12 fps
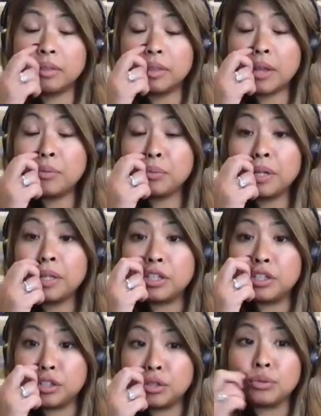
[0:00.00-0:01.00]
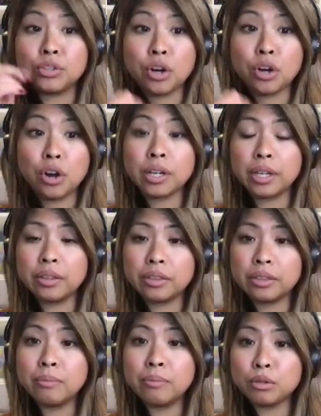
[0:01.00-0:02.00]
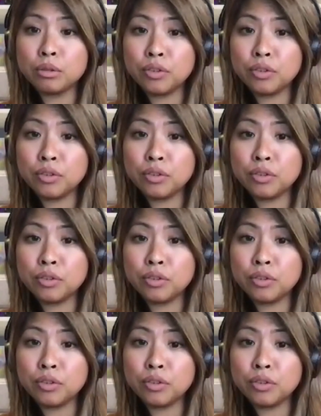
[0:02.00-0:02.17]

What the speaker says: they really do target the most